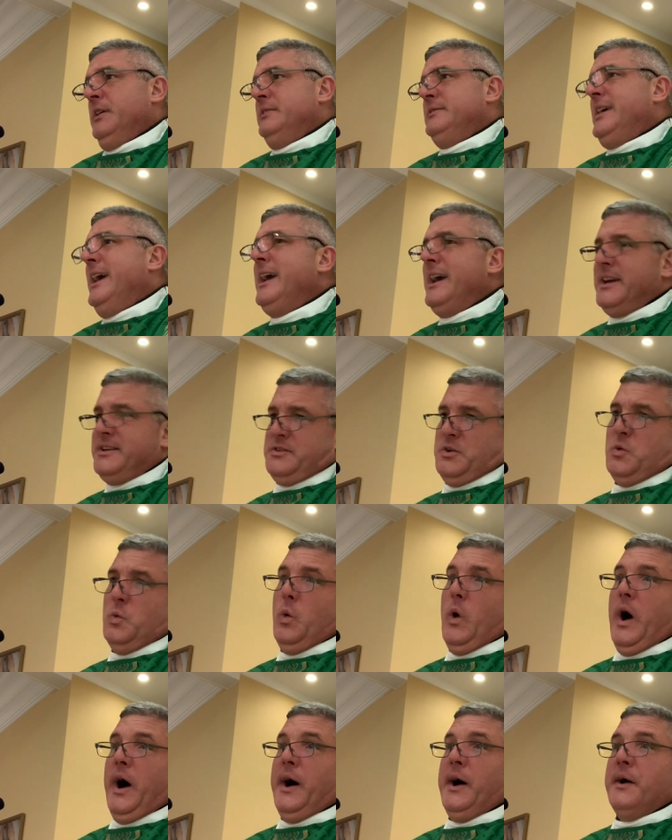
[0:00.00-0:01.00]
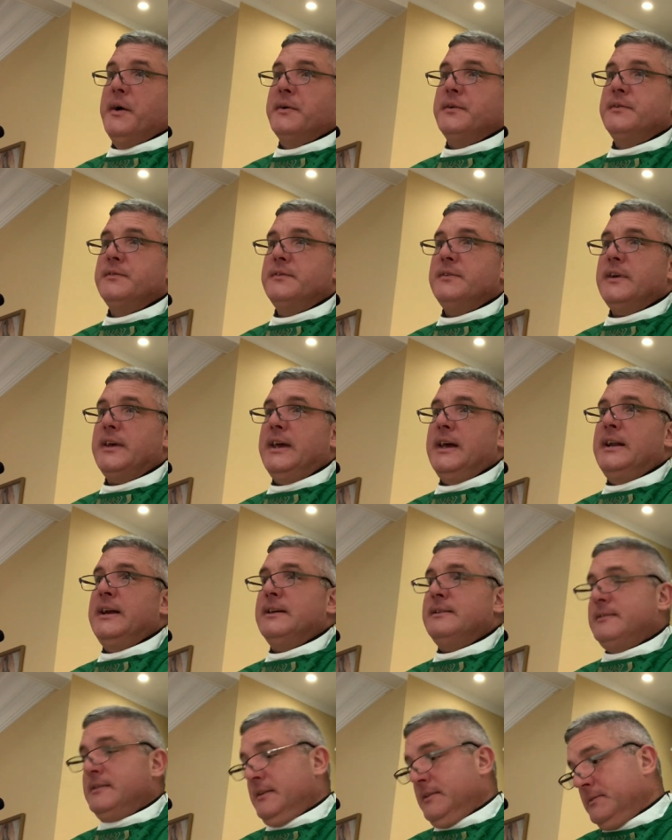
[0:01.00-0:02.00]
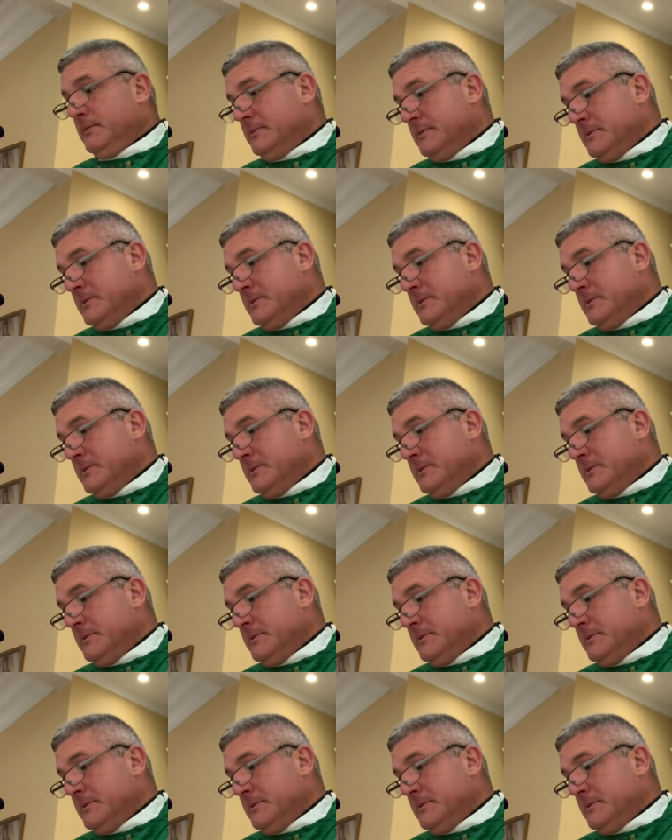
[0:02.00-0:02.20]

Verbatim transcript: It takes a while to get it to